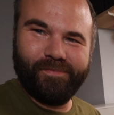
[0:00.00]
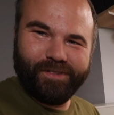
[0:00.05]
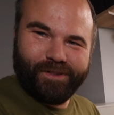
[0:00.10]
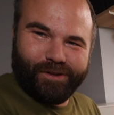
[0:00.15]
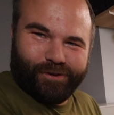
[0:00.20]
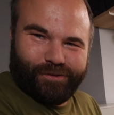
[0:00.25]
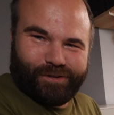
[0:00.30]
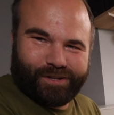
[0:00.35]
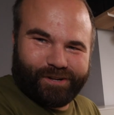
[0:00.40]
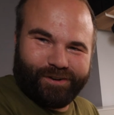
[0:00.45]

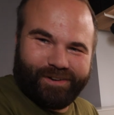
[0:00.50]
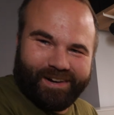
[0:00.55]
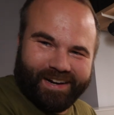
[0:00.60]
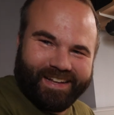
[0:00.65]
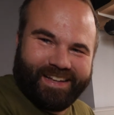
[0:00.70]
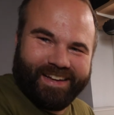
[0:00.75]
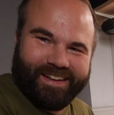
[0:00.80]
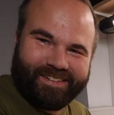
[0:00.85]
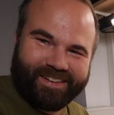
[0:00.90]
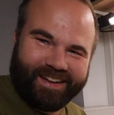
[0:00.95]
Don't try
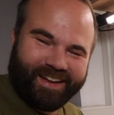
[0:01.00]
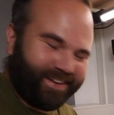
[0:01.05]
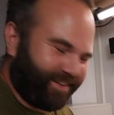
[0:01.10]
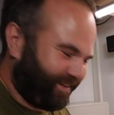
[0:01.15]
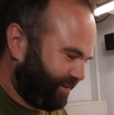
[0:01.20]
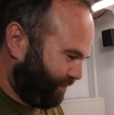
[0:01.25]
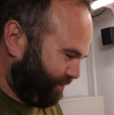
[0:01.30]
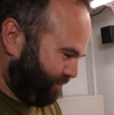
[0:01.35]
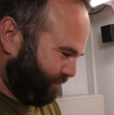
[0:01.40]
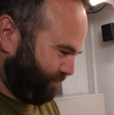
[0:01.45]
this at
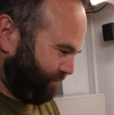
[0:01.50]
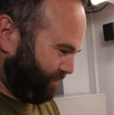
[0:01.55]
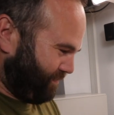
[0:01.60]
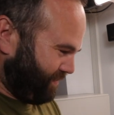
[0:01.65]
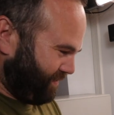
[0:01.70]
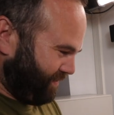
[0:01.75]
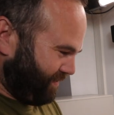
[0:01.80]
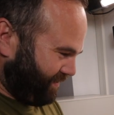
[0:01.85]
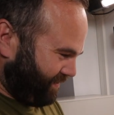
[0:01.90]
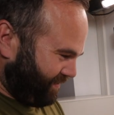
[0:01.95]
home,
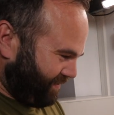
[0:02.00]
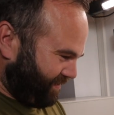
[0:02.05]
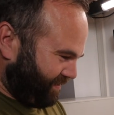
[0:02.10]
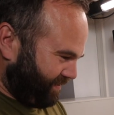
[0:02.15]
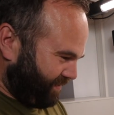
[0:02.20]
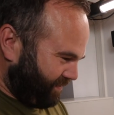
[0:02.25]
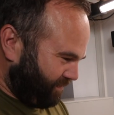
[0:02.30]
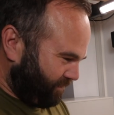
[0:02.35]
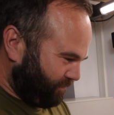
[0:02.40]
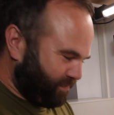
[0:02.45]

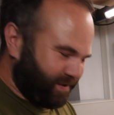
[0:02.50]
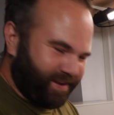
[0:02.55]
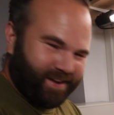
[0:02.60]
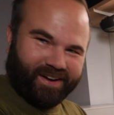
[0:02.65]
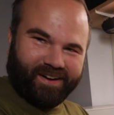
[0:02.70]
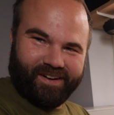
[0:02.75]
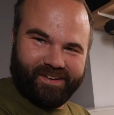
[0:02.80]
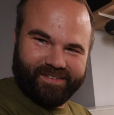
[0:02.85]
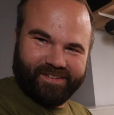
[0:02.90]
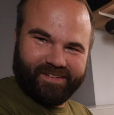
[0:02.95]

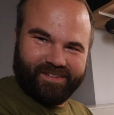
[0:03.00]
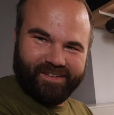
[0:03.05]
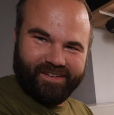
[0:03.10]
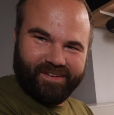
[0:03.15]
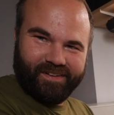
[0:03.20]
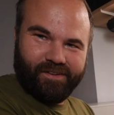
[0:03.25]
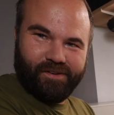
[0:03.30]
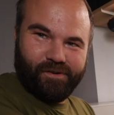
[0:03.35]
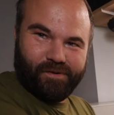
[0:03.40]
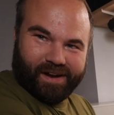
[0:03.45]
because
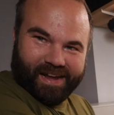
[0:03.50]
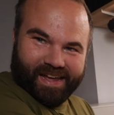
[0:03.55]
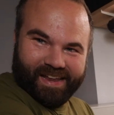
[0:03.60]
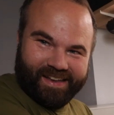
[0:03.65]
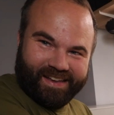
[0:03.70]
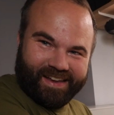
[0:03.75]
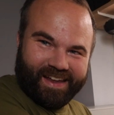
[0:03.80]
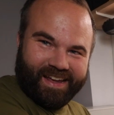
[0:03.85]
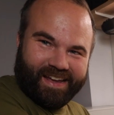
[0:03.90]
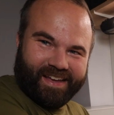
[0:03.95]
you
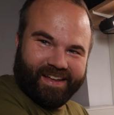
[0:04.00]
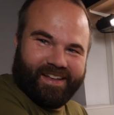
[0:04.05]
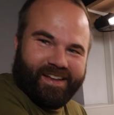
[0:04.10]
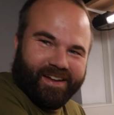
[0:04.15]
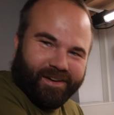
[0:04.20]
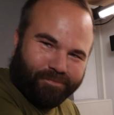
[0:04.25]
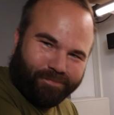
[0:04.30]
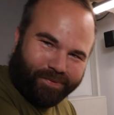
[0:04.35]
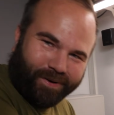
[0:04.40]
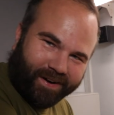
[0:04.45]
can take it
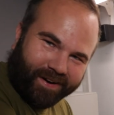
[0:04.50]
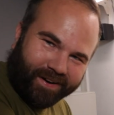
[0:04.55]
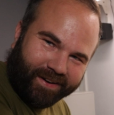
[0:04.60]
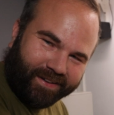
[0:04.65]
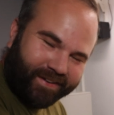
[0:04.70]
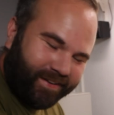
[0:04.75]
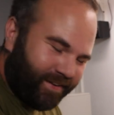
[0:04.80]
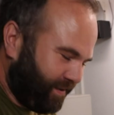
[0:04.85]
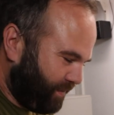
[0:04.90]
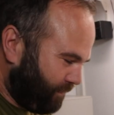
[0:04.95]

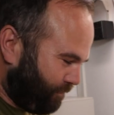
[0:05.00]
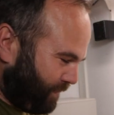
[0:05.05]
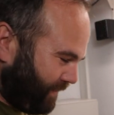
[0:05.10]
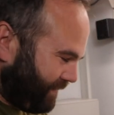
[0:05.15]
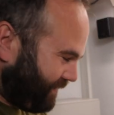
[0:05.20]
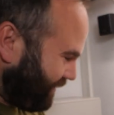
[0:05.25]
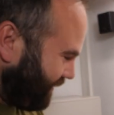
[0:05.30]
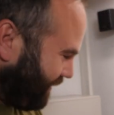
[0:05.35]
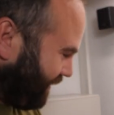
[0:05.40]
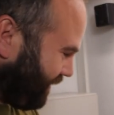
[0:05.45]
apart,
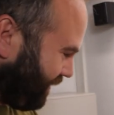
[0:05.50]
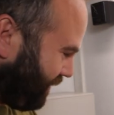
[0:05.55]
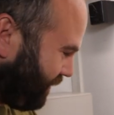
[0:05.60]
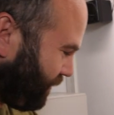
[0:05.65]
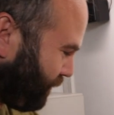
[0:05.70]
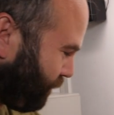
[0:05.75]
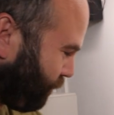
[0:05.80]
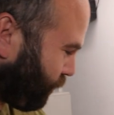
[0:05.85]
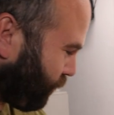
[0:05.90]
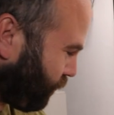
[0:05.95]
but there are a
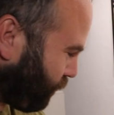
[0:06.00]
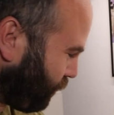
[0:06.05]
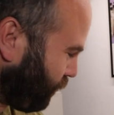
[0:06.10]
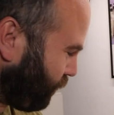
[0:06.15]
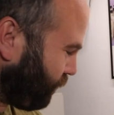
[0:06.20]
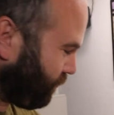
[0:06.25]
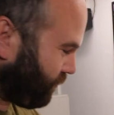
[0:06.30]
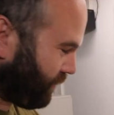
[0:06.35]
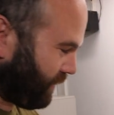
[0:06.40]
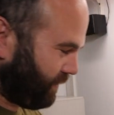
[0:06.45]
lot of
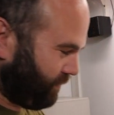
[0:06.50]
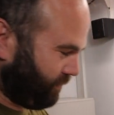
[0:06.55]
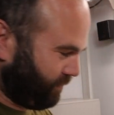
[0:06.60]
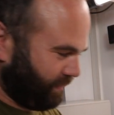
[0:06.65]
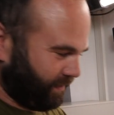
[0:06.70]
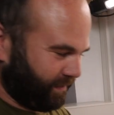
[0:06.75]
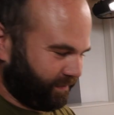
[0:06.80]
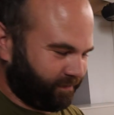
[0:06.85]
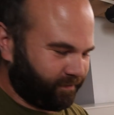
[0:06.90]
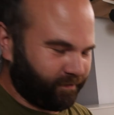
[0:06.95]
screws and you
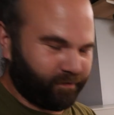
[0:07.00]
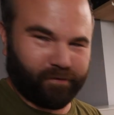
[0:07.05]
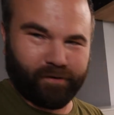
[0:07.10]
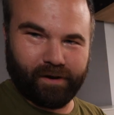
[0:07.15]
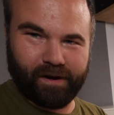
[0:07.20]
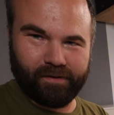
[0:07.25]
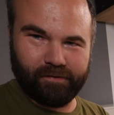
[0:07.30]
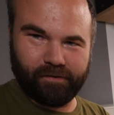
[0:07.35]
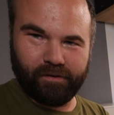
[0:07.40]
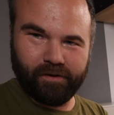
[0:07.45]
need
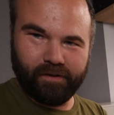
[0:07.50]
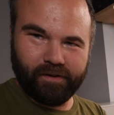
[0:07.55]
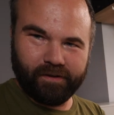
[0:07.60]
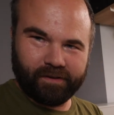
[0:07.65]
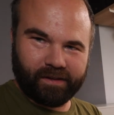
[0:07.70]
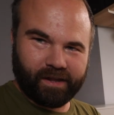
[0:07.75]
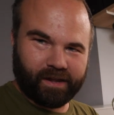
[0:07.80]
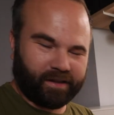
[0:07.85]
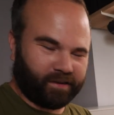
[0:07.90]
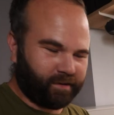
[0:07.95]
to
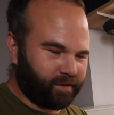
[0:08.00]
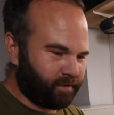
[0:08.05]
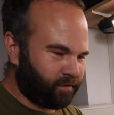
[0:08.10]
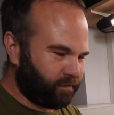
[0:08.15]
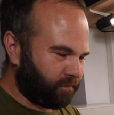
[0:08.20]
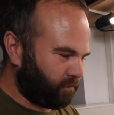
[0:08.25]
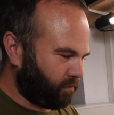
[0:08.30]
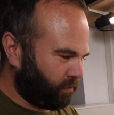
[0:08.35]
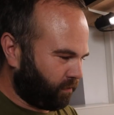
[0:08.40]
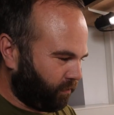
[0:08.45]
take
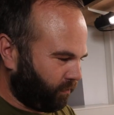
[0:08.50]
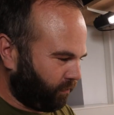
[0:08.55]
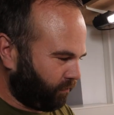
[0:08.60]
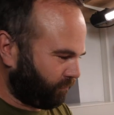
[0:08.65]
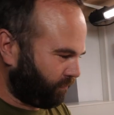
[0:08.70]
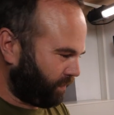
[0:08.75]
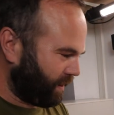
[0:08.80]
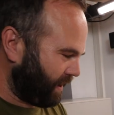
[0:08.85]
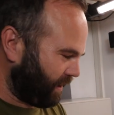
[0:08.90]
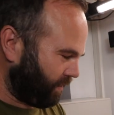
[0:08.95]
the
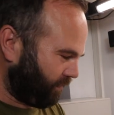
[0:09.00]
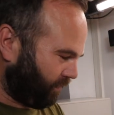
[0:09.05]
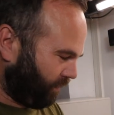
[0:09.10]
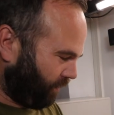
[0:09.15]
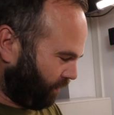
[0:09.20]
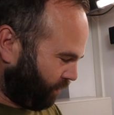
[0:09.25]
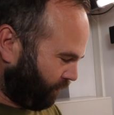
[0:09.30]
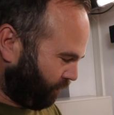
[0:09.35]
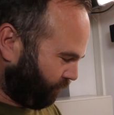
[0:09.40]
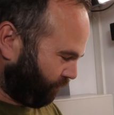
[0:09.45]
whole rear
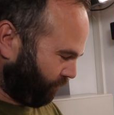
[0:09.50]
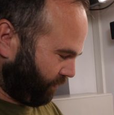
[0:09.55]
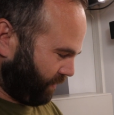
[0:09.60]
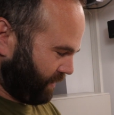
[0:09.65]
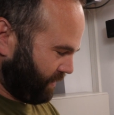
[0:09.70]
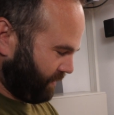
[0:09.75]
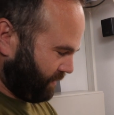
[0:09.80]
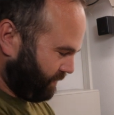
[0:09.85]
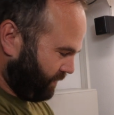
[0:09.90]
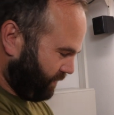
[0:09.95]
off
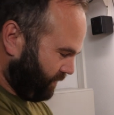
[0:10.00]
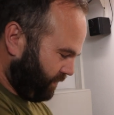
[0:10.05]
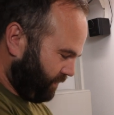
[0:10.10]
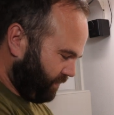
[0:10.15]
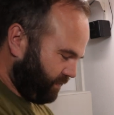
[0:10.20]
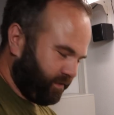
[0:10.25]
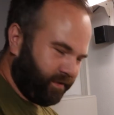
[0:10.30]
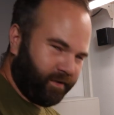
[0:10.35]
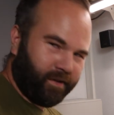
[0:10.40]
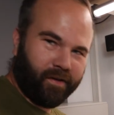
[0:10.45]
and
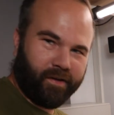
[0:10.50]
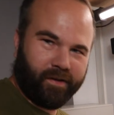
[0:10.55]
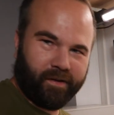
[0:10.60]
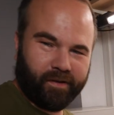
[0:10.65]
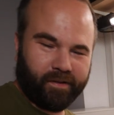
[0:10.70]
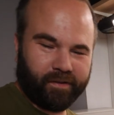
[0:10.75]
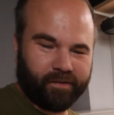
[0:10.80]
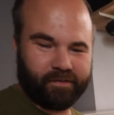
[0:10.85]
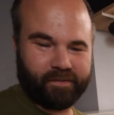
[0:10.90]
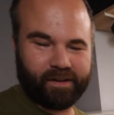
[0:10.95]

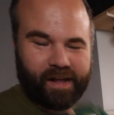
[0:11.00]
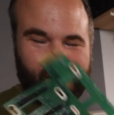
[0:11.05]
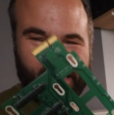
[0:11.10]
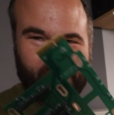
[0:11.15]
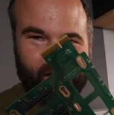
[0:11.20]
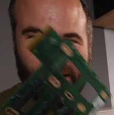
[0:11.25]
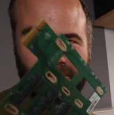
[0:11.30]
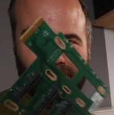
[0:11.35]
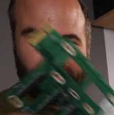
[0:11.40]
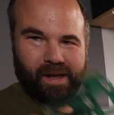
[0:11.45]
the
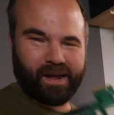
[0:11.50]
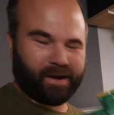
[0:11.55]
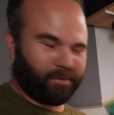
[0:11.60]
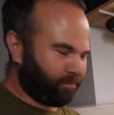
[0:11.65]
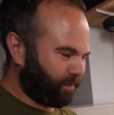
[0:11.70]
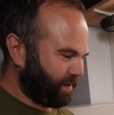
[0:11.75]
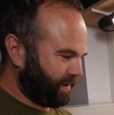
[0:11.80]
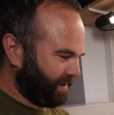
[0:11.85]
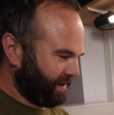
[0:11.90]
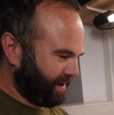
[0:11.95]
SATA
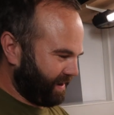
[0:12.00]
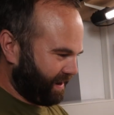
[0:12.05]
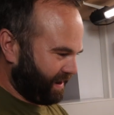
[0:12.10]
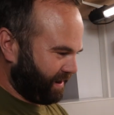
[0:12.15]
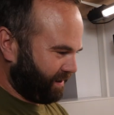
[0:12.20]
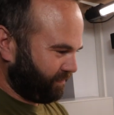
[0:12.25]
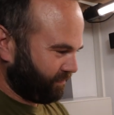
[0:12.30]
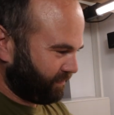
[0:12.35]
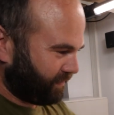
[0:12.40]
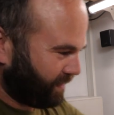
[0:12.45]
backplane
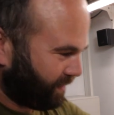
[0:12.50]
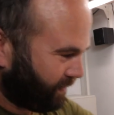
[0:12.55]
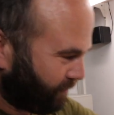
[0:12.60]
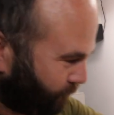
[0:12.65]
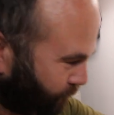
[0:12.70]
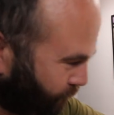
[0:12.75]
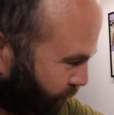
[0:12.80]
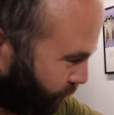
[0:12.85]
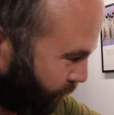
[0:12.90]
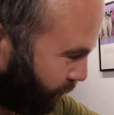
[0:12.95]
out and the
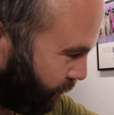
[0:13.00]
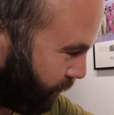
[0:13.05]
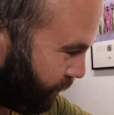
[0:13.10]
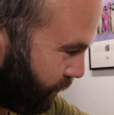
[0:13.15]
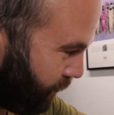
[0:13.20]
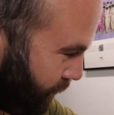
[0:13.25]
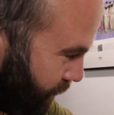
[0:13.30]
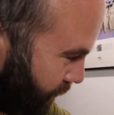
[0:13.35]
front.